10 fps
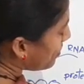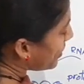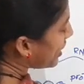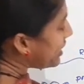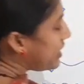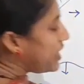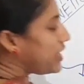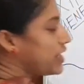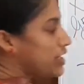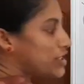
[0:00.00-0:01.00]

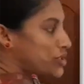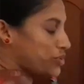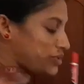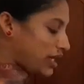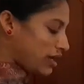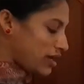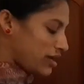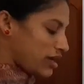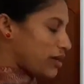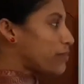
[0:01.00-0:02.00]
mainly to the
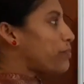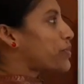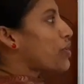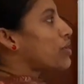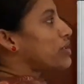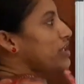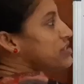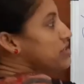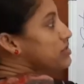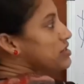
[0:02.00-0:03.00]

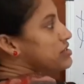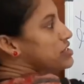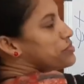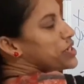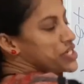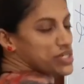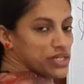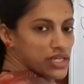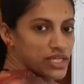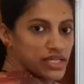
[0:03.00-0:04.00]
protein synthesis
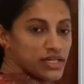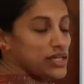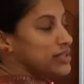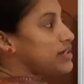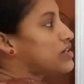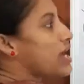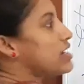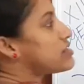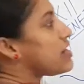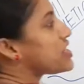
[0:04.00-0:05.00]
machinery. The
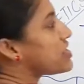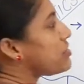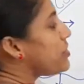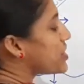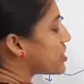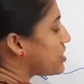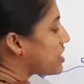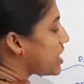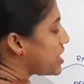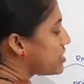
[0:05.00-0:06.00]
translation
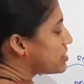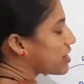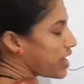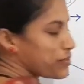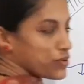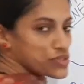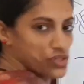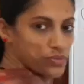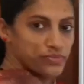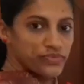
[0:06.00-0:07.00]
machinery is
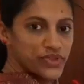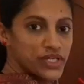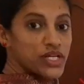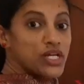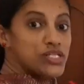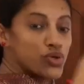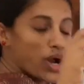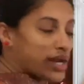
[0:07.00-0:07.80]
ribosome. So